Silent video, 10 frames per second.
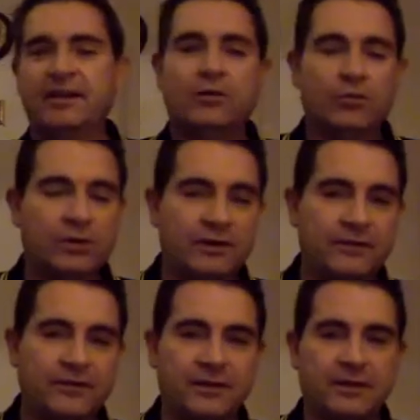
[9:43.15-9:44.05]

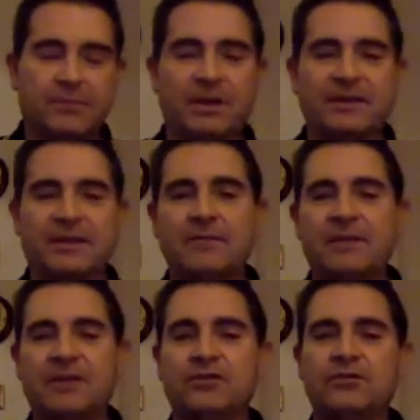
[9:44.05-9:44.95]
with the
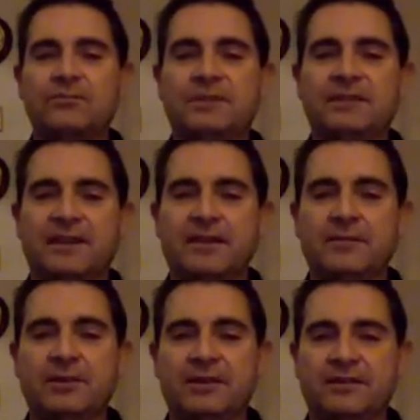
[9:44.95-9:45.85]
pandemic, couldn't be
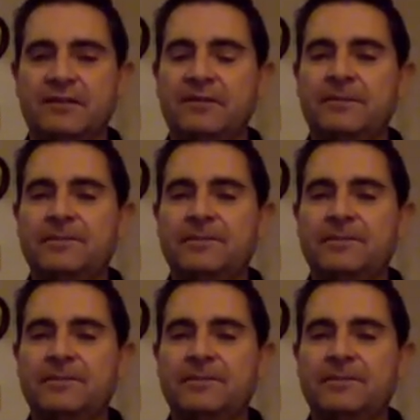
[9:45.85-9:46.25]
celebrated.